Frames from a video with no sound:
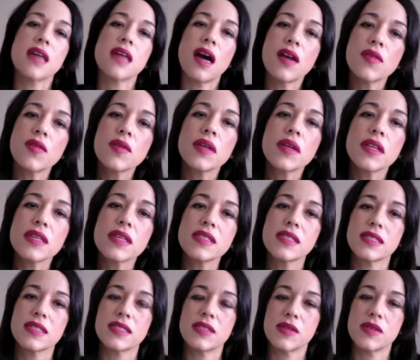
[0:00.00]

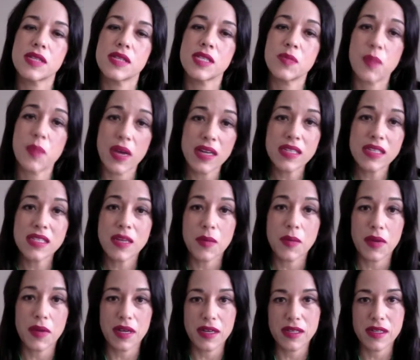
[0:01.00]
unrealistic to expect
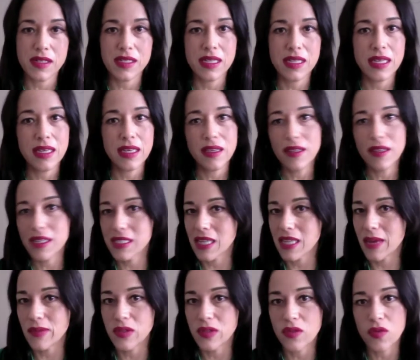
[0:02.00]
someone else to heal these
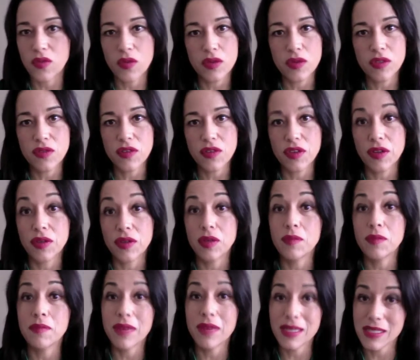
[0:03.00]
types of wounds for you. You
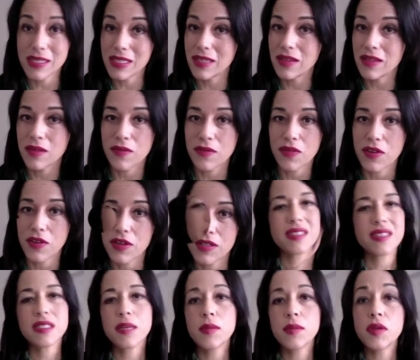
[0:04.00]
must heal them for yourself.